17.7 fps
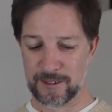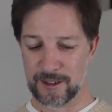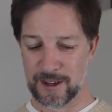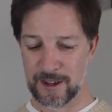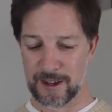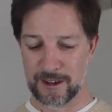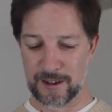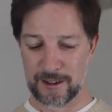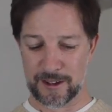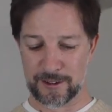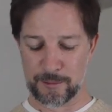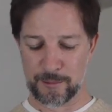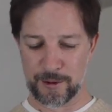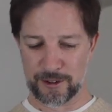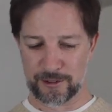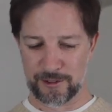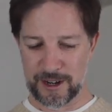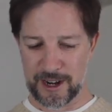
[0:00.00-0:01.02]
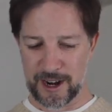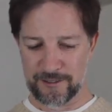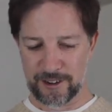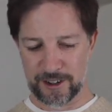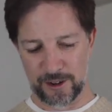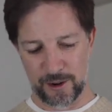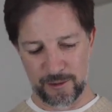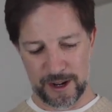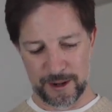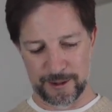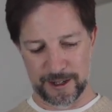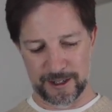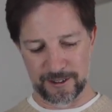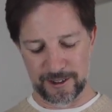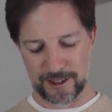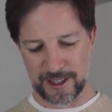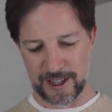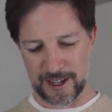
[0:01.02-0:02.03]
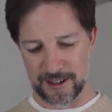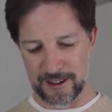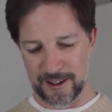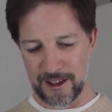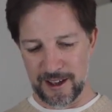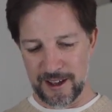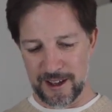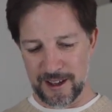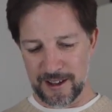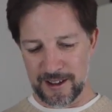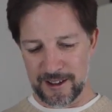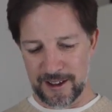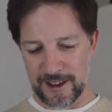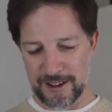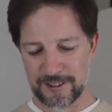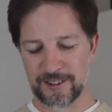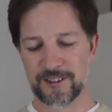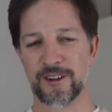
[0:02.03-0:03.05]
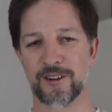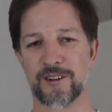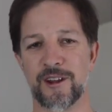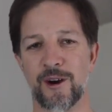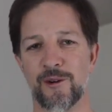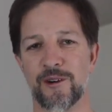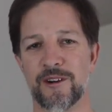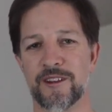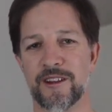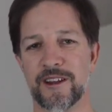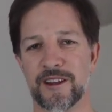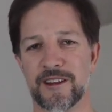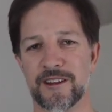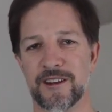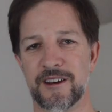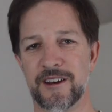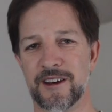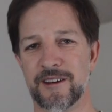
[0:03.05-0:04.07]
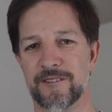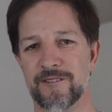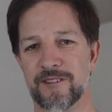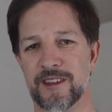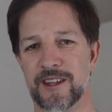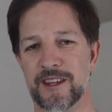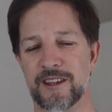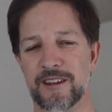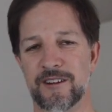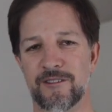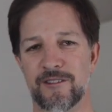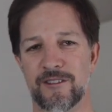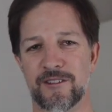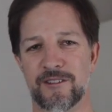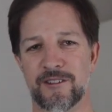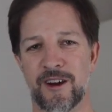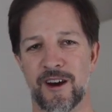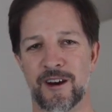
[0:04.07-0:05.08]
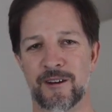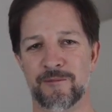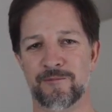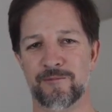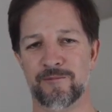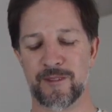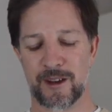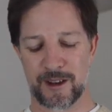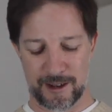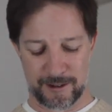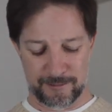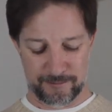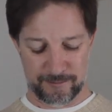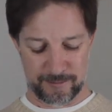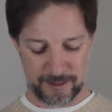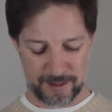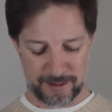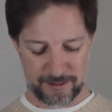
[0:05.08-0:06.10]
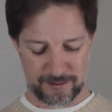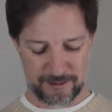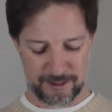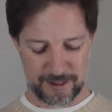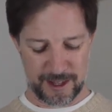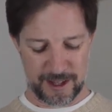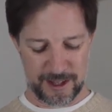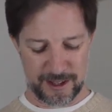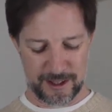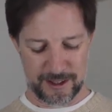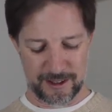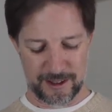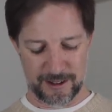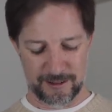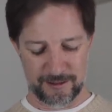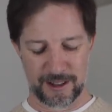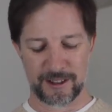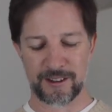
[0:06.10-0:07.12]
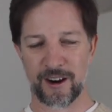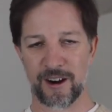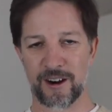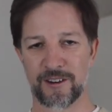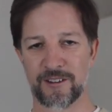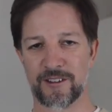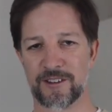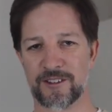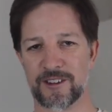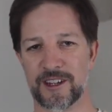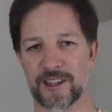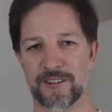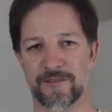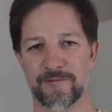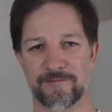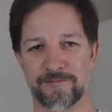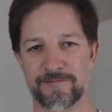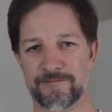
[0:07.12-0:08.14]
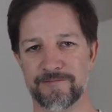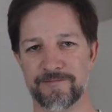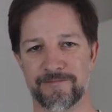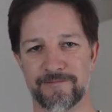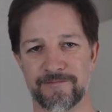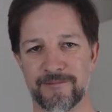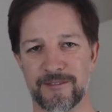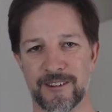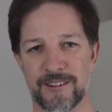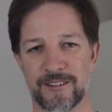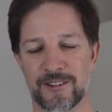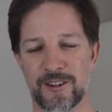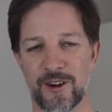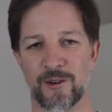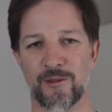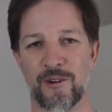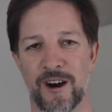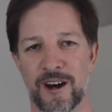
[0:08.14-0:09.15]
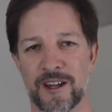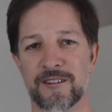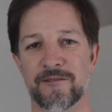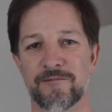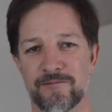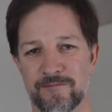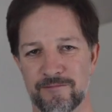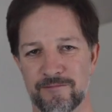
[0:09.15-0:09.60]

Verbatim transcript: uh, as a per screen average. Oh, wait a minute, look at that. It's still lower than um, the Tom, um, the uh, in the heart of the sea. So Ron,